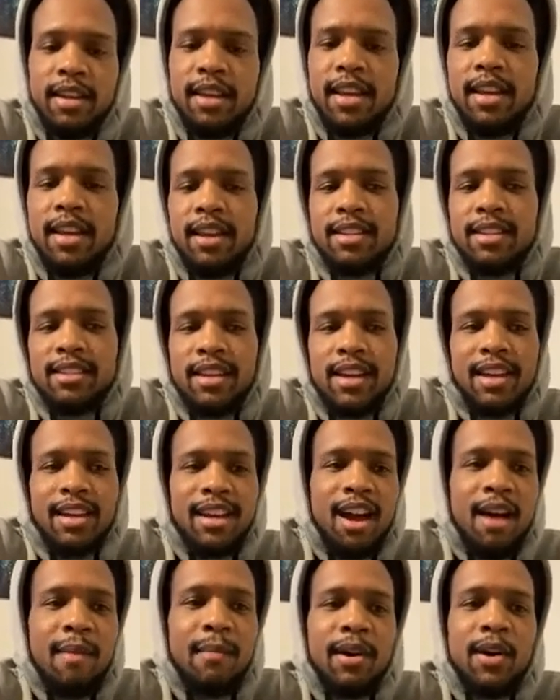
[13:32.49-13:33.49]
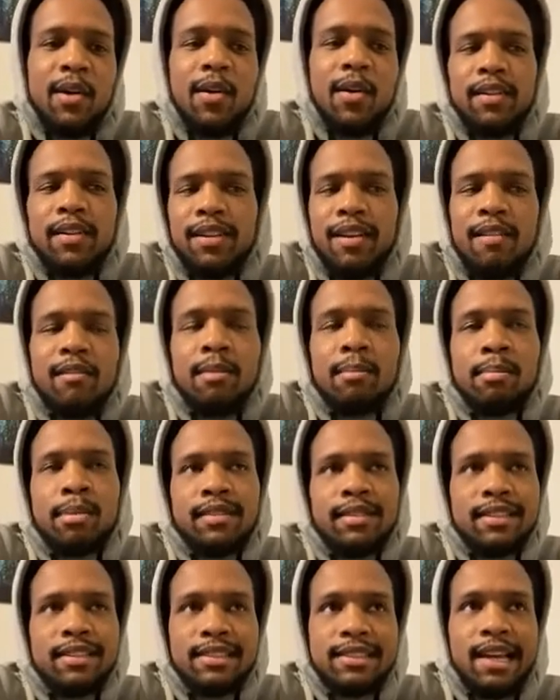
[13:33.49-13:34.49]
And he's like, I'm gonna go out there, I'm gonna
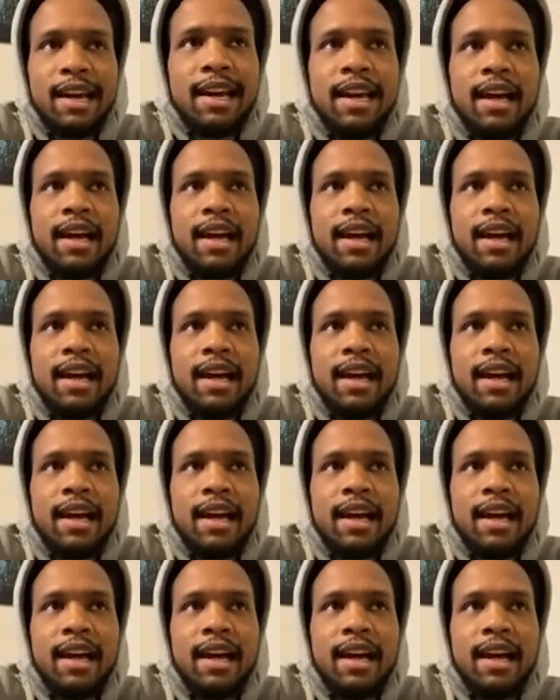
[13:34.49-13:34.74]
put this guy